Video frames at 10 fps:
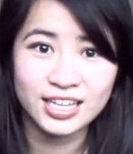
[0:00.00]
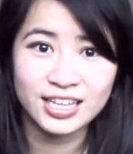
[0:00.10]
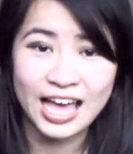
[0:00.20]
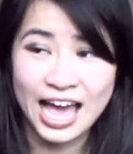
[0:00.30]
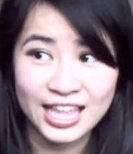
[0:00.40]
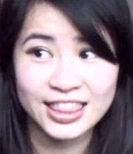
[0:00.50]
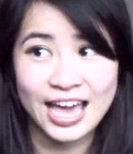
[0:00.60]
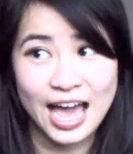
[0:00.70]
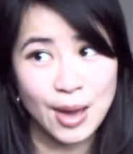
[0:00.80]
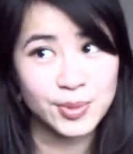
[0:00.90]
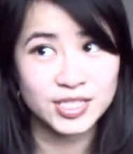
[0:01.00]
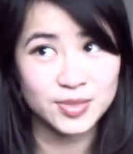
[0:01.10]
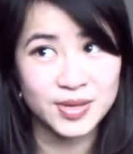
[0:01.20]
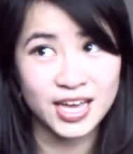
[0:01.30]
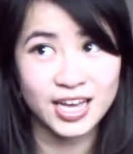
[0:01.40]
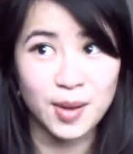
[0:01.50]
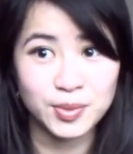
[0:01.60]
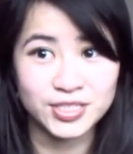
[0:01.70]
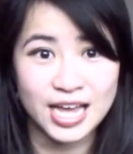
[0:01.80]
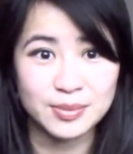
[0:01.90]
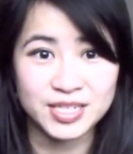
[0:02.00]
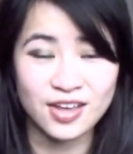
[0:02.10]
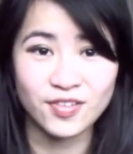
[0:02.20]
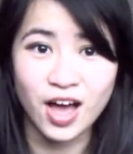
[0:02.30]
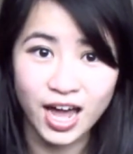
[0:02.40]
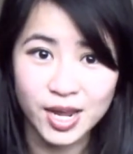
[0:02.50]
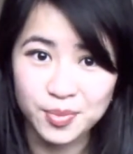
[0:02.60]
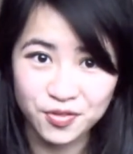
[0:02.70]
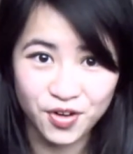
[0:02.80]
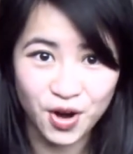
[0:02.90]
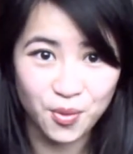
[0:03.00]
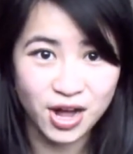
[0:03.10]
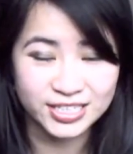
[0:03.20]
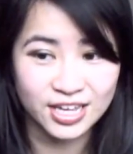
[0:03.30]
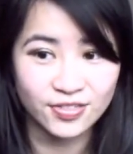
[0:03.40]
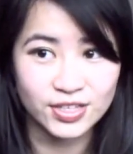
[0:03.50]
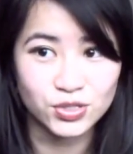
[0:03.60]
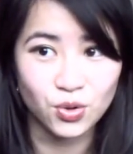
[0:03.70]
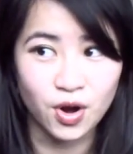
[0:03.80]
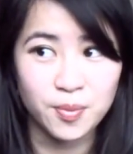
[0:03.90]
had that happen to me a couple of times and I've caught it before I walked out the door.